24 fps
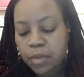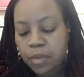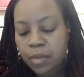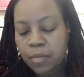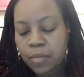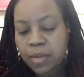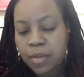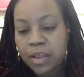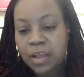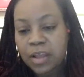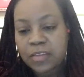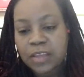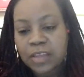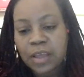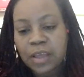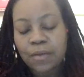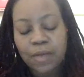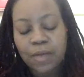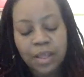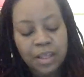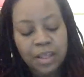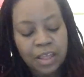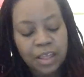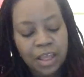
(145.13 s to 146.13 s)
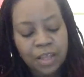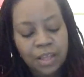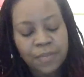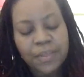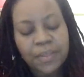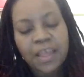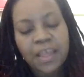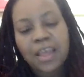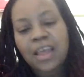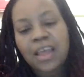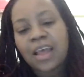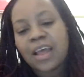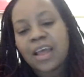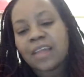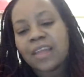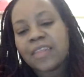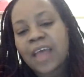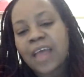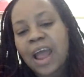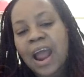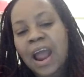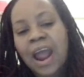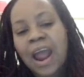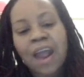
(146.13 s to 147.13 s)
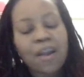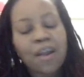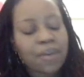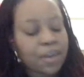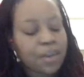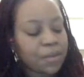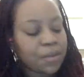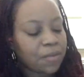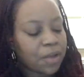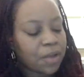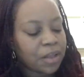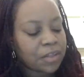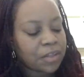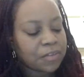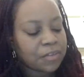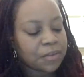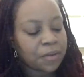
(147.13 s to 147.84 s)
because it the irony was,